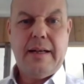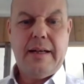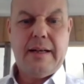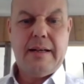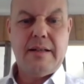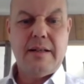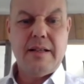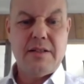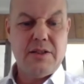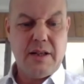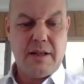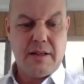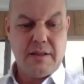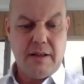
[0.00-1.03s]
And
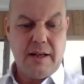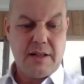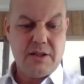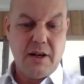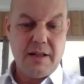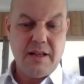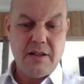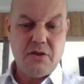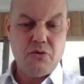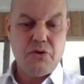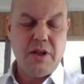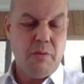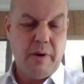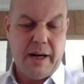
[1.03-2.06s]
it's exciting to
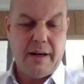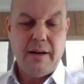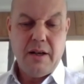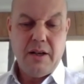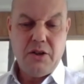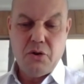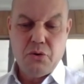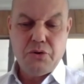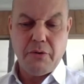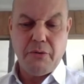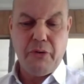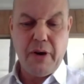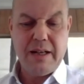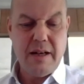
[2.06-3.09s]
see where
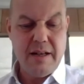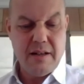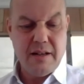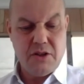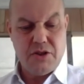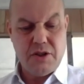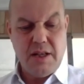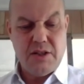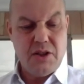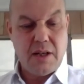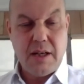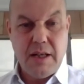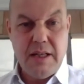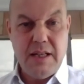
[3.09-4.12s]
user friendliness is
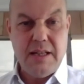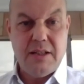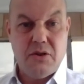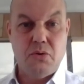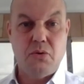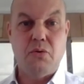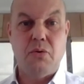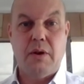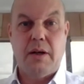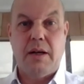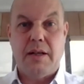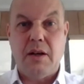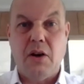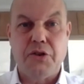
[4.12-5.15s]
a key
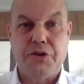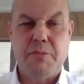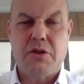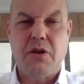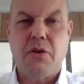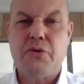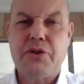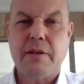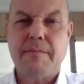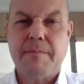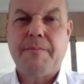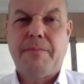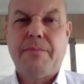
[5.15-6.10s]
to the ultimate solution.